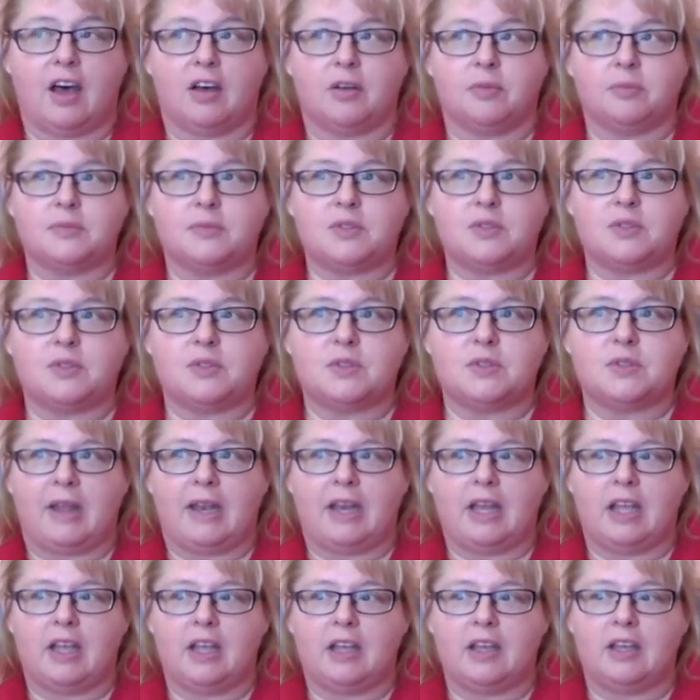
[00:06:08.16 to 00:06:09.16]
so
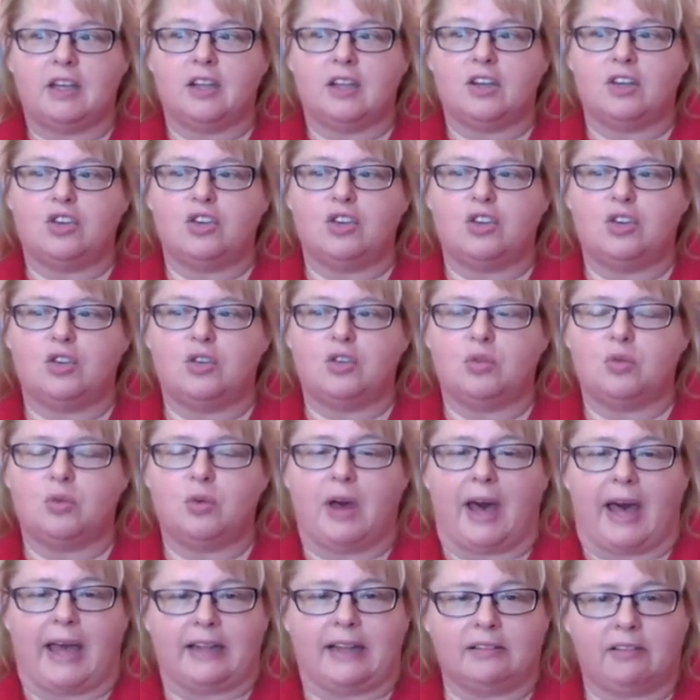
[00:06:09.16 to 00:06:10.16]
many new
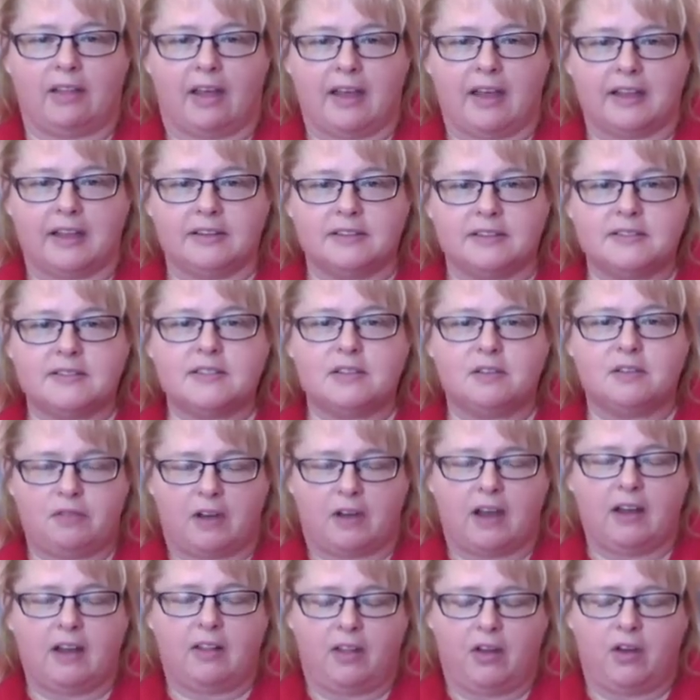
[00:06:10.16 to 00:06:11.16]
guidelines to
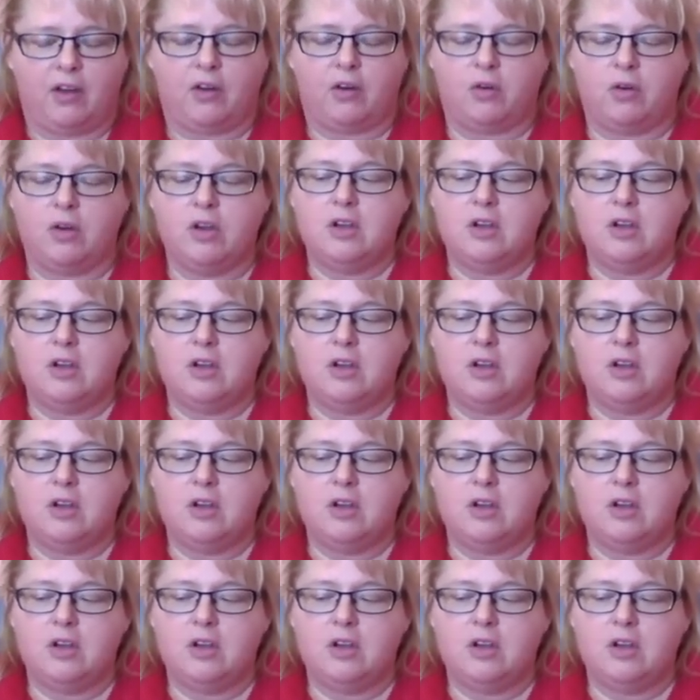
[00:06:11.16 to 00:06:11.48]
follow.